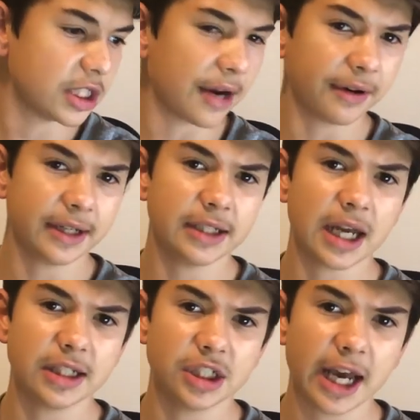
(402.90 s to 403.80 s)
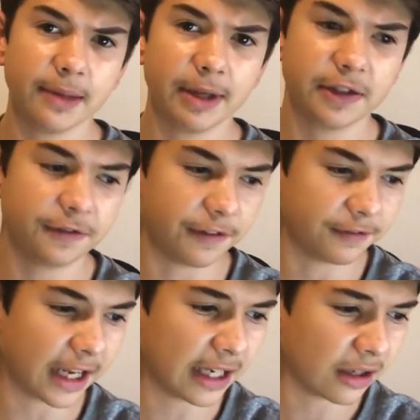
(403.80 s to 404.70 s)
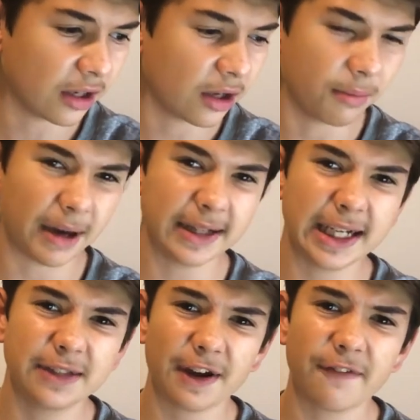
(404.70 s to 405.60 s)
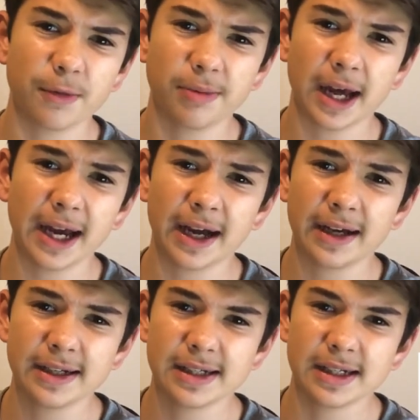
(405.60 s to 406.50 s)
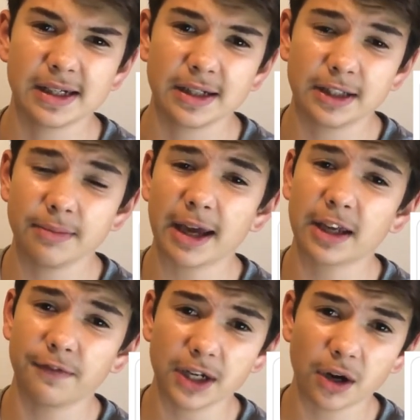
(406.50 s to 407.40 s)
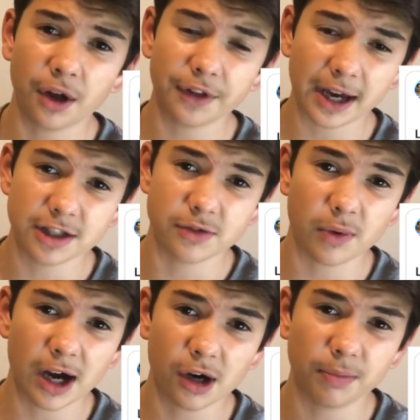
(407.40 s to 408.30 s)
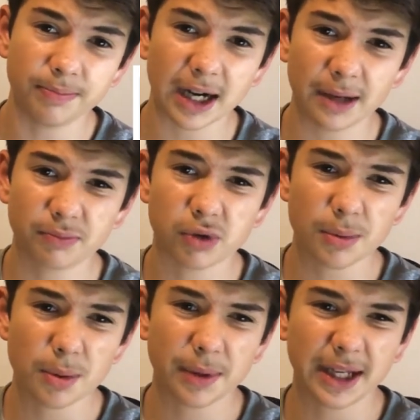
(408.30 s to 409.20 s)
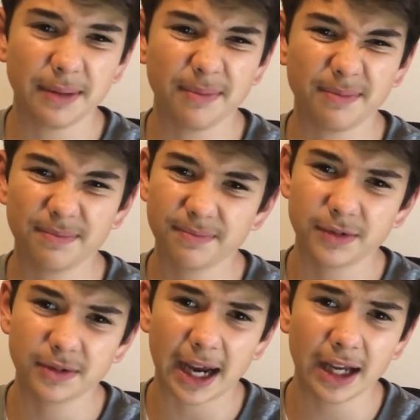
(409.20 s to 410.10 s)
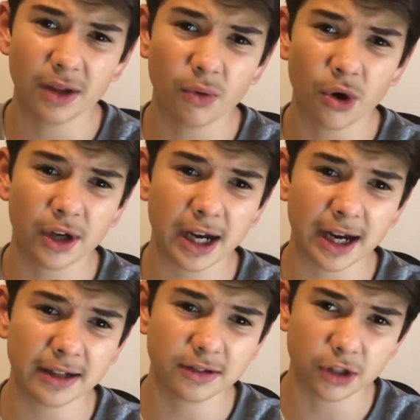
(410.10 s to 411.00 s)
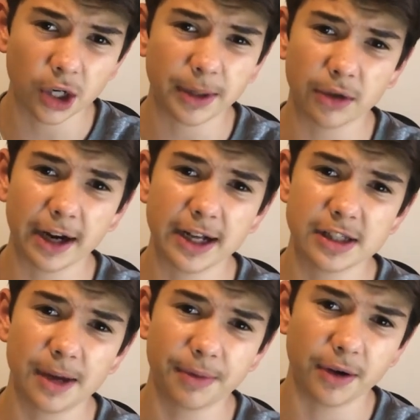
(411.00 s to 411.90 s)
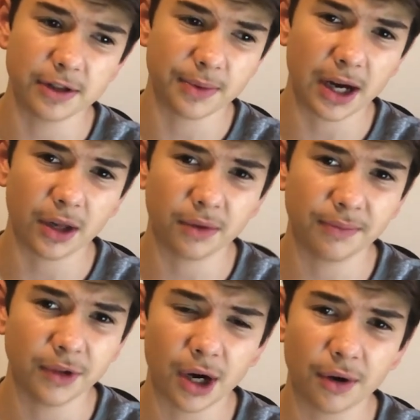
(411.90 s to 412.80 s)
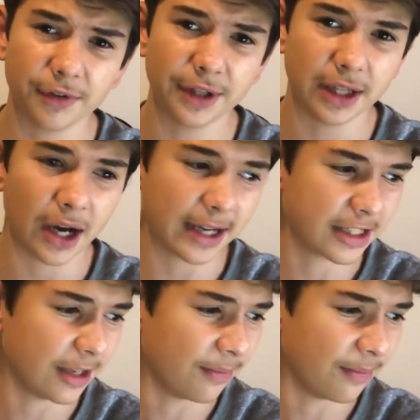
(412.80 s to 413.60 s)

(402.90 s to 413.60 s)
Sheridan and J Mitch 15, my least favorite player. Didn't make a video on that as well, but probably Taylor Walker. Toby Green is up there as well. No one really likes